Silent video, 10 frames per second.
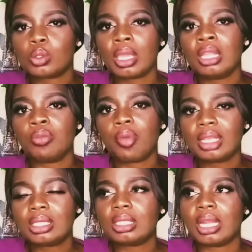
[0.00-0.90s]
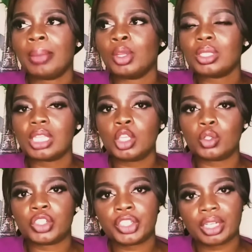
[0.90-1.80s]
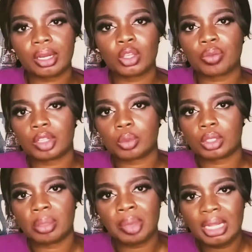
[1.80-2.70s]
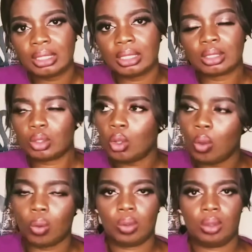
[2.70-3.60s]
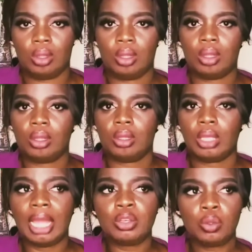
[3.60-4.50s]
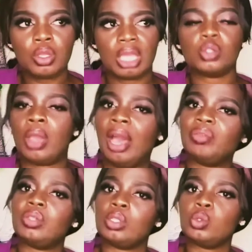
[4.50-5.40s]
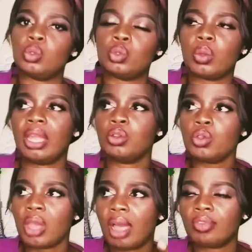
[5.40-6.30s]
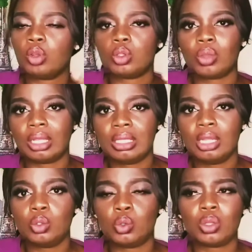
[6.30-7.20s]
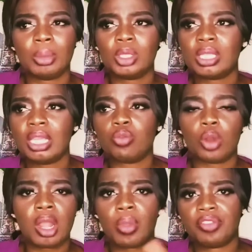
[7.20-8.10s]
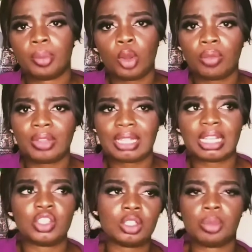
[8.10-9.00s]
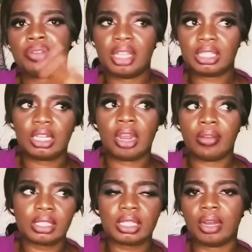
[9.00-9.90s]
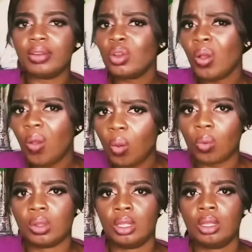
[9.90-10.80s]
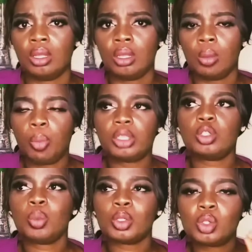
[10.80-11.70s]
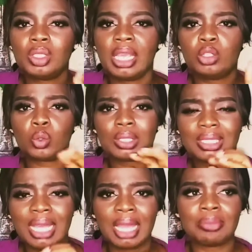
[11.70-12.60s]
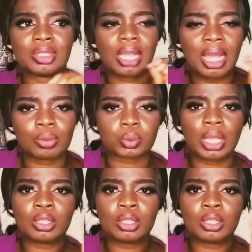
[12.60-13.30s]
in resting, I'm not saying you shirk your responsibilities. No. I know, yes, you have things to do. I know you have a lot to attend to. So I'm not saying run away from all of that and just be resting and resting. No. But you must take those times out, at